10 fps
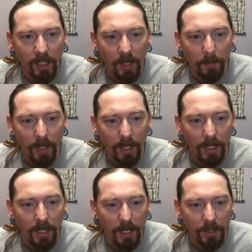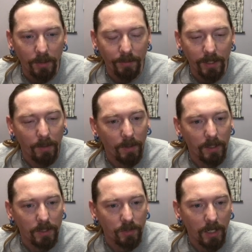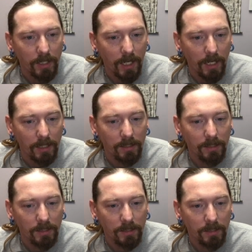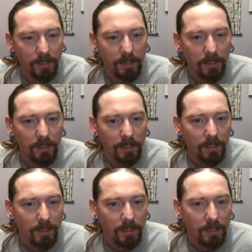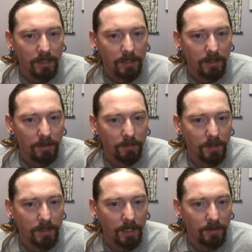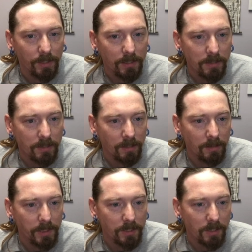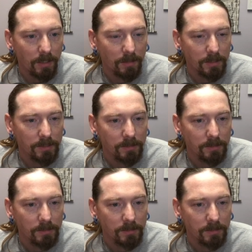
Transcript: but I don't think I want to draw yet. Here. Rook down here is going to be solid.